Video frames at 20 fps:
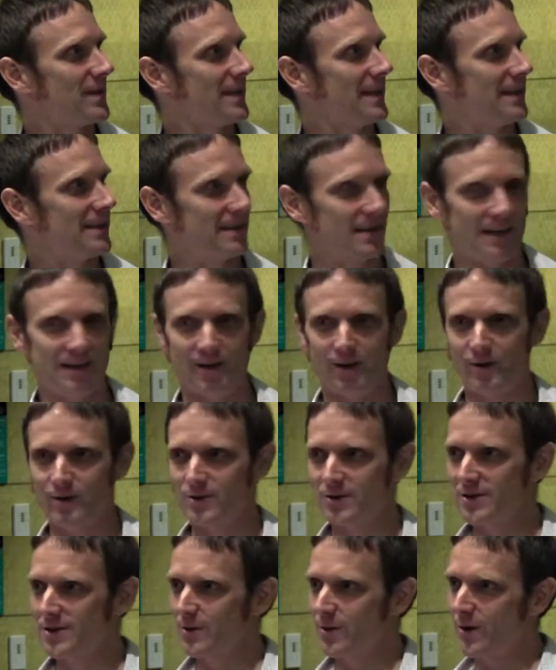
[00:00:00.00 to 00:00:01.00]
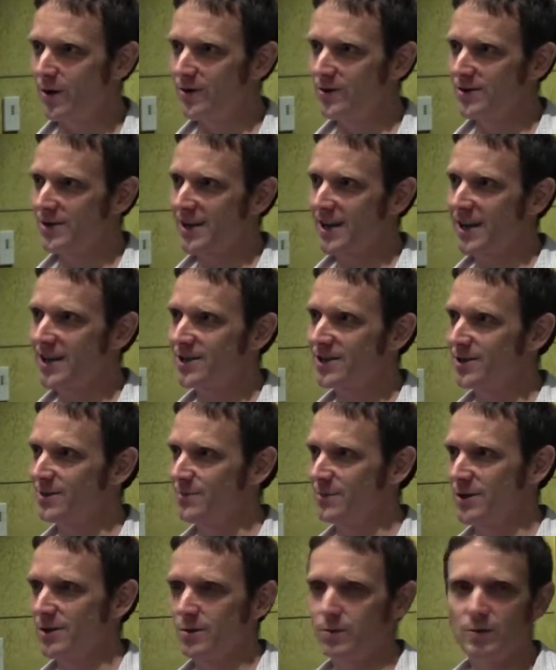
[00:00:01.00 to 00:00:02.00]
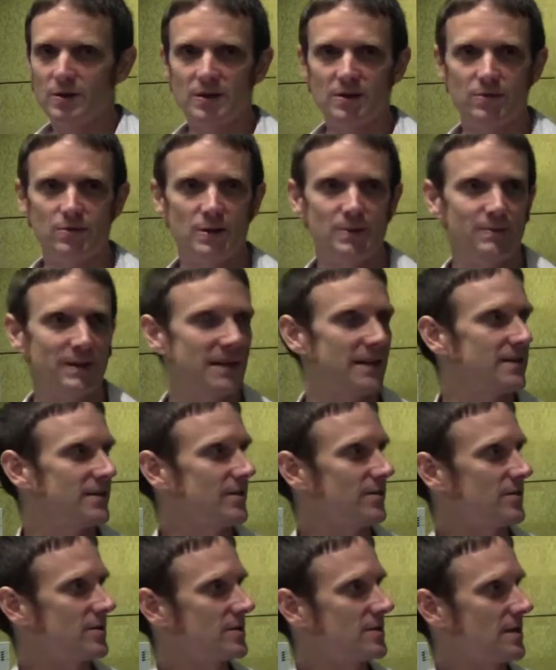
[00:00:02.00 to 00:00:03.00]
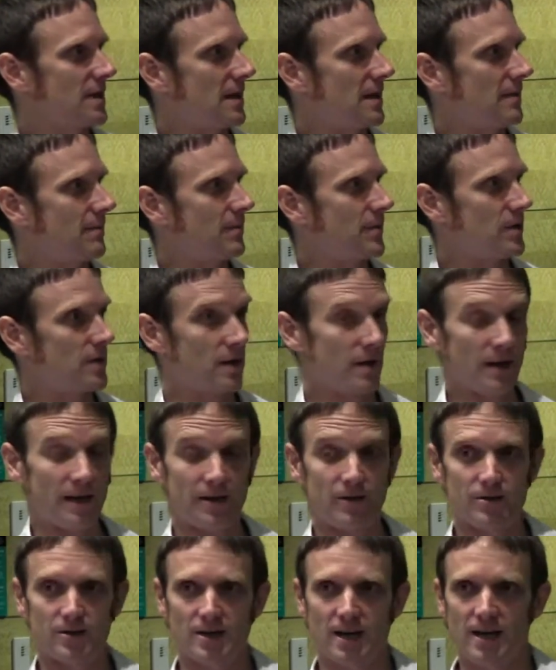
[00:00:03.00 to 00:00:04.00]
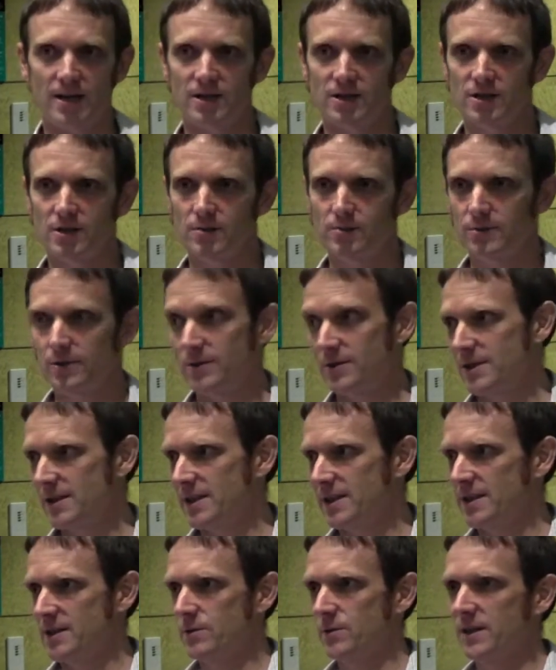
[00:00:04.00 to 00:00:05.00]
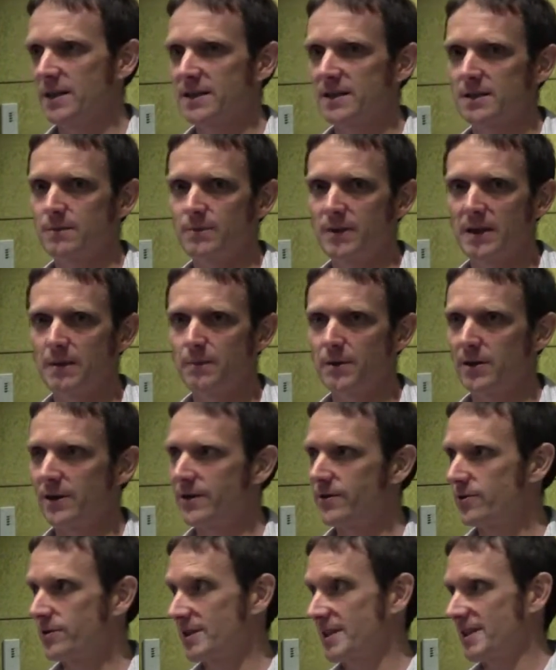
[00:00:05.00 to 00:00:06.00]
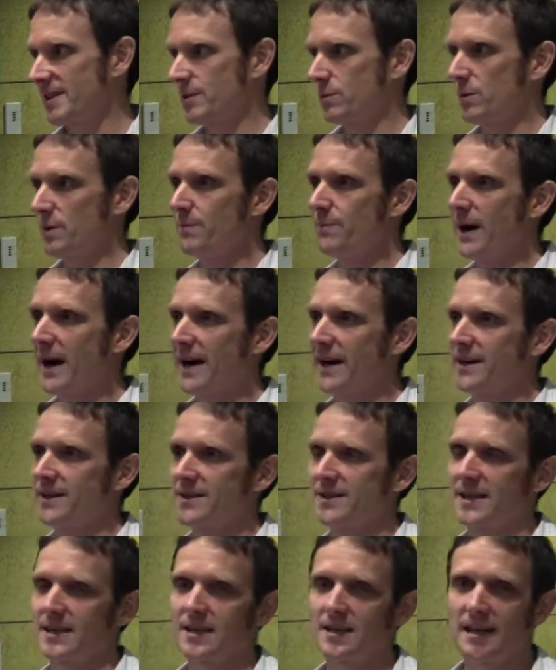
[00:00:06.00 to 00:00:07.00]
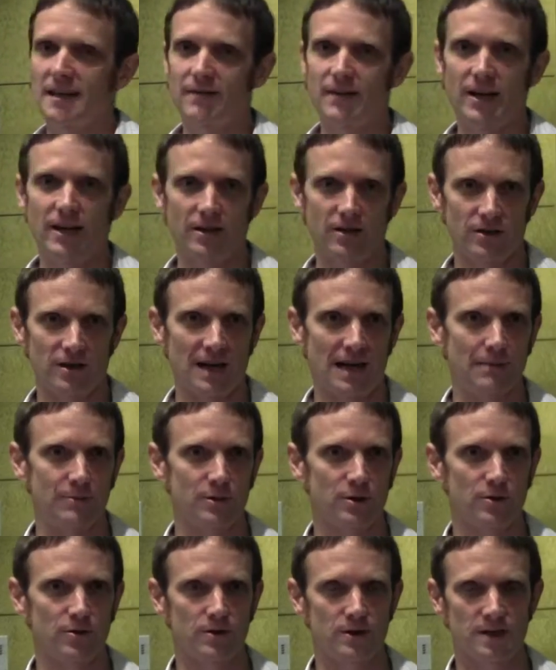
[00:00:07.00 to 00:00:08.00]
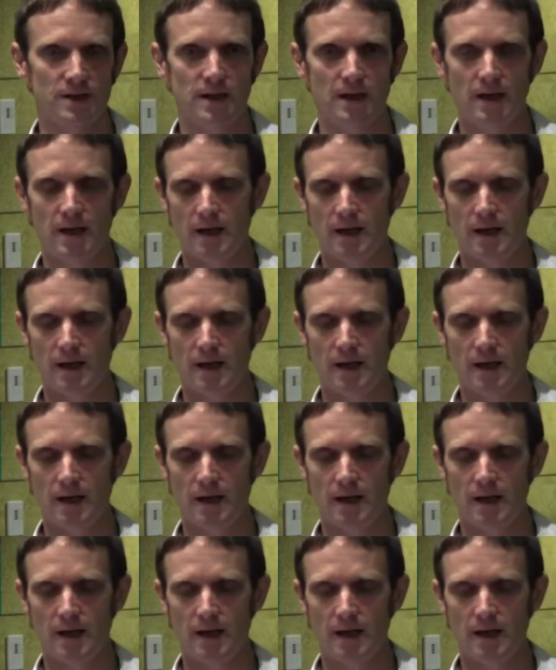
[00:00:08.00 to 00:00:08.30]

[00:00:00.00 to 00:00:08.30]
And all those costumes, we make this, a lot of those costumes, those skins we custom make, but a lot of those things that we buy on Second Life, the helicopters,